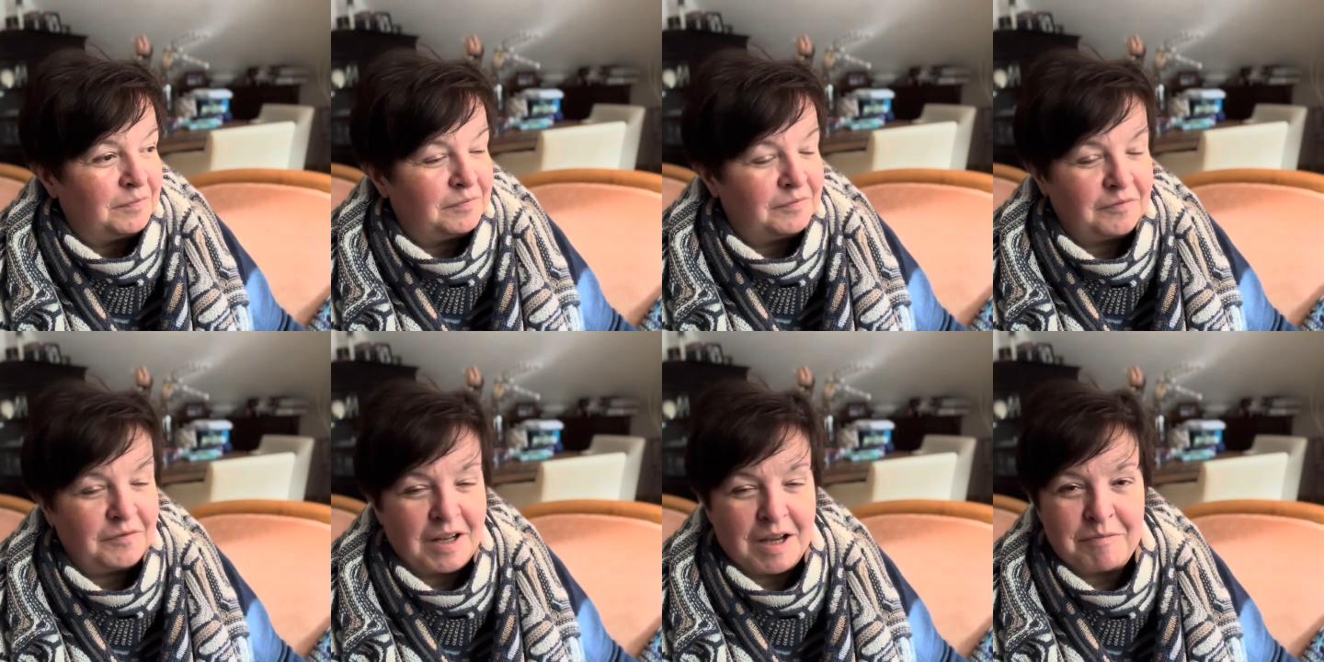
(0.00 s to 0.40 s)

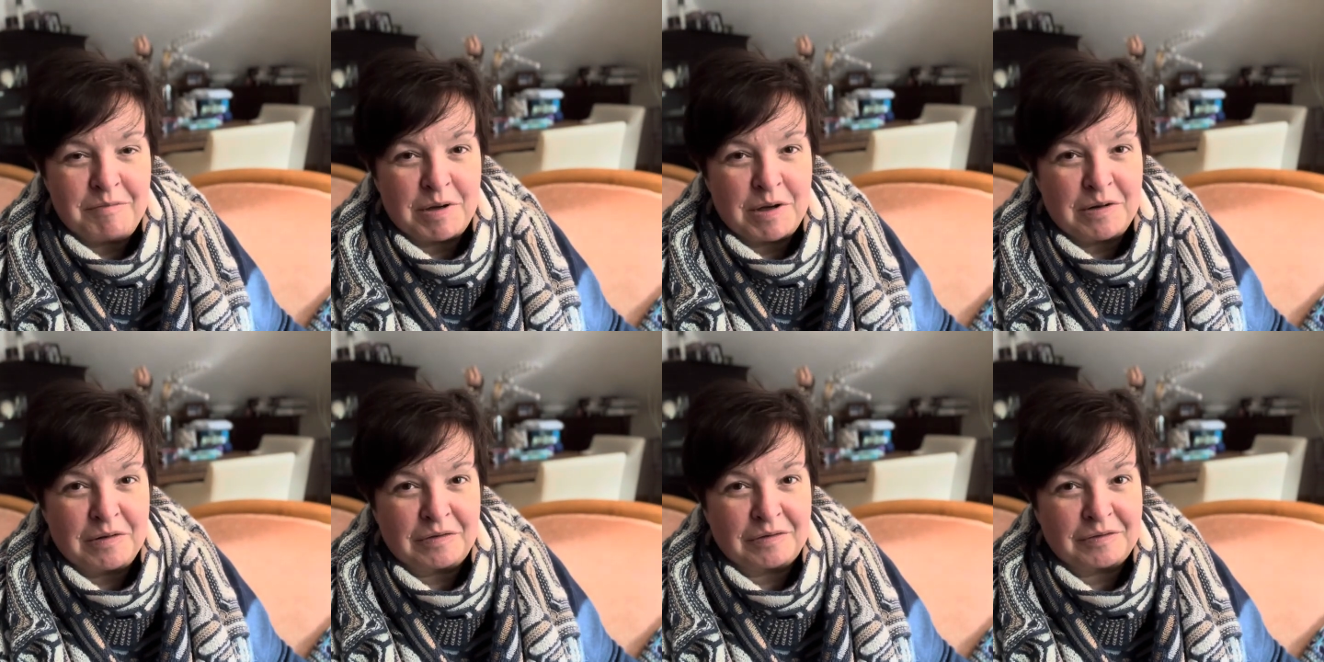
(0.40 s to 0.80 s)
they're
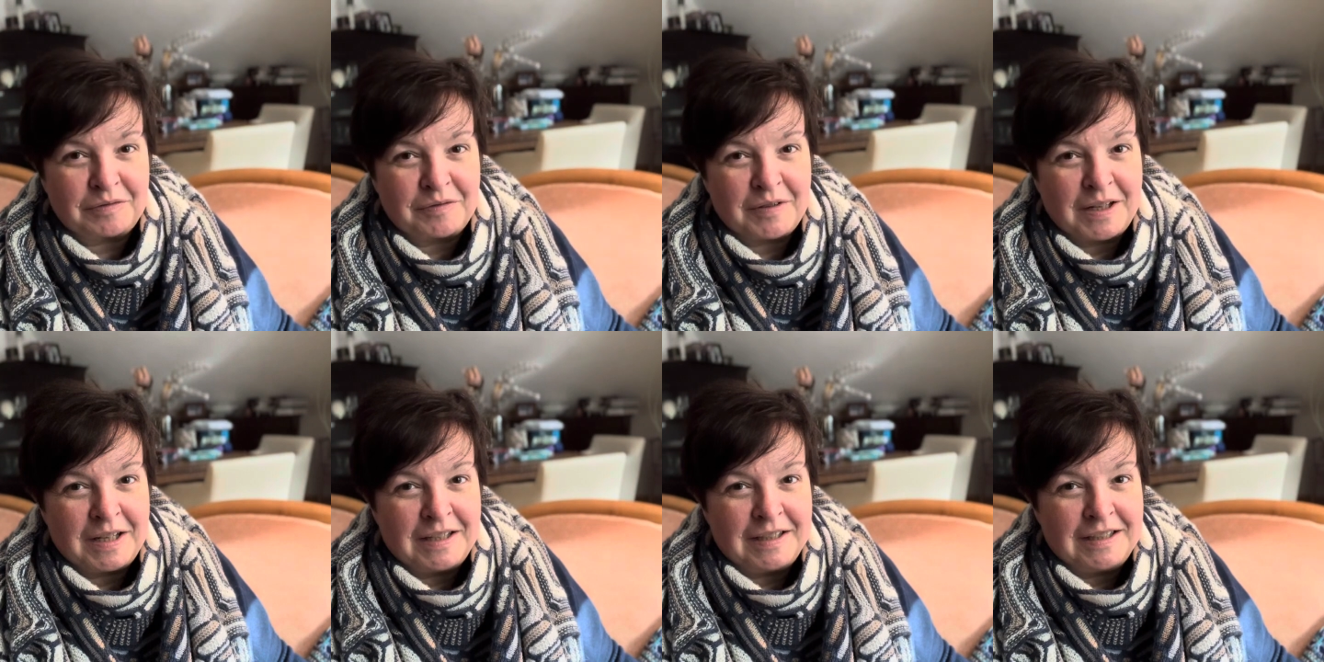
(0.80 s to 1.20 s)
both
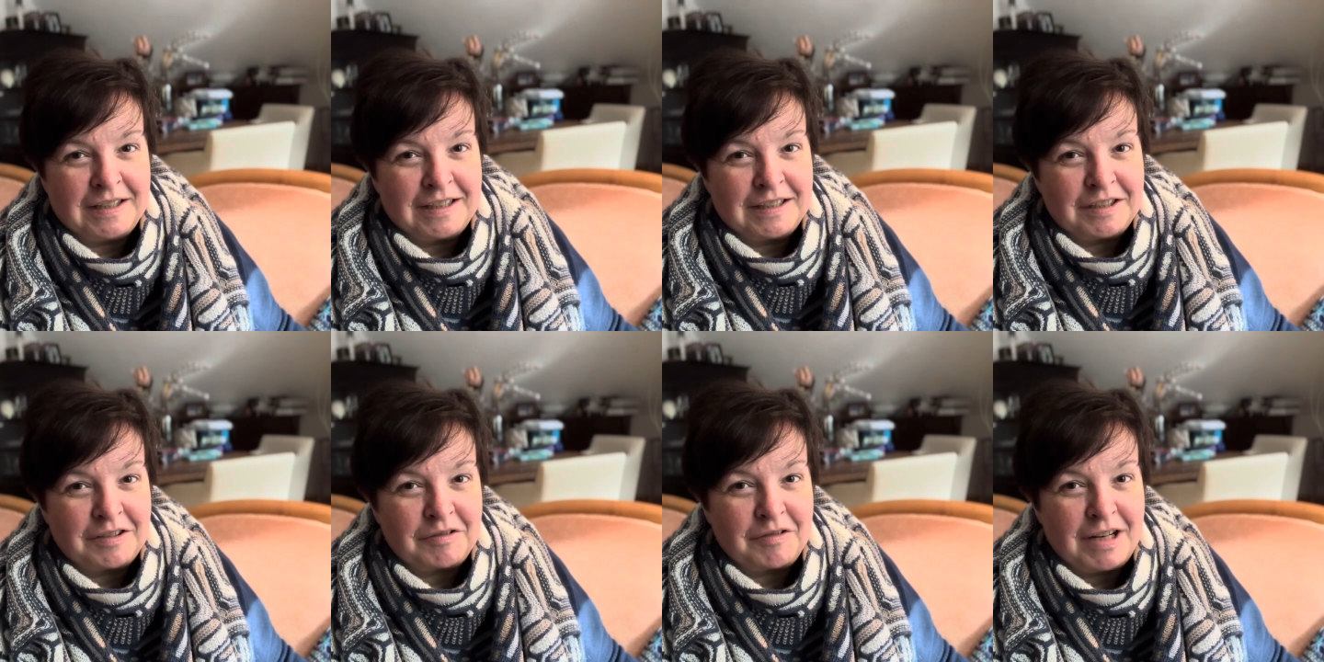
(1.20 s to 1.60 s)

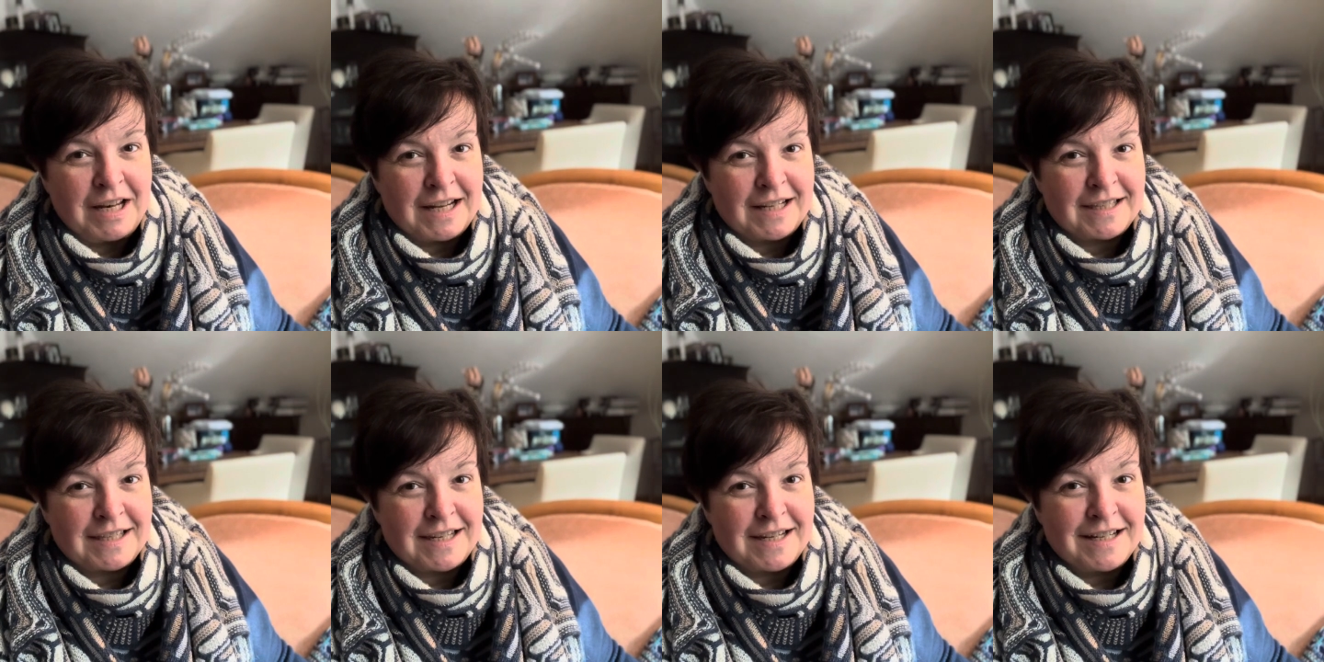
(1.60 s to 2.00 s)

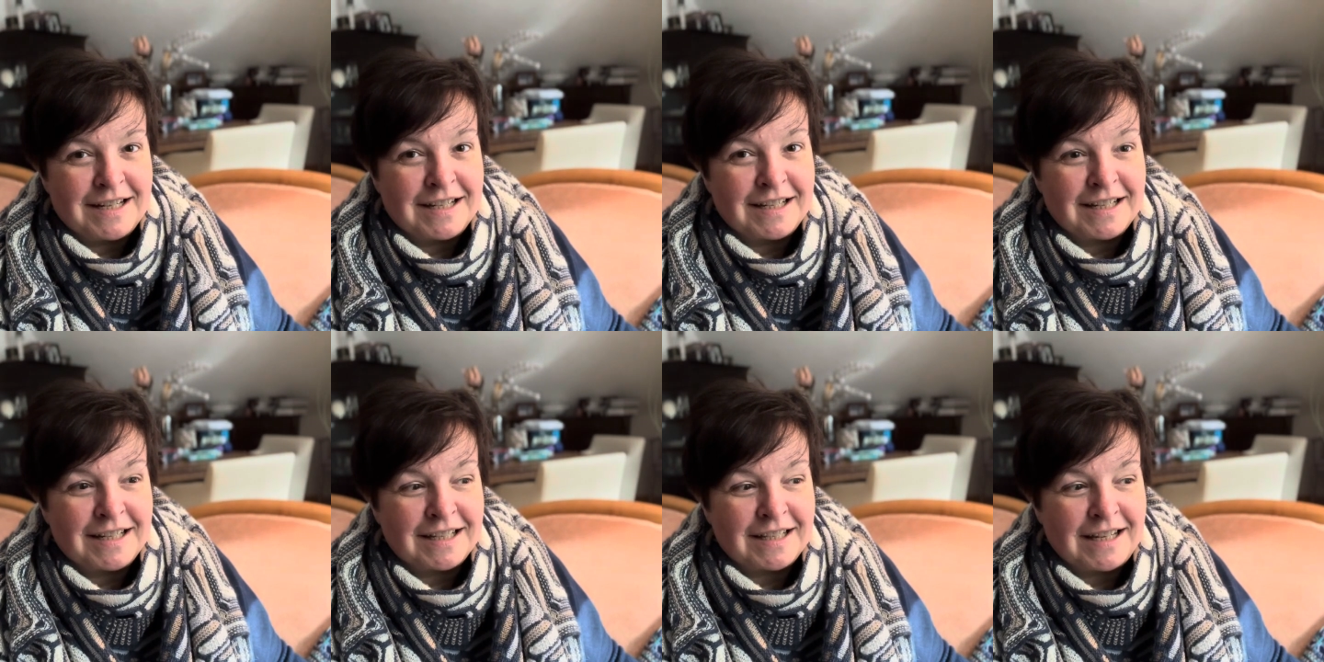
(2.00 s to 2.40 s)
relaxing a little,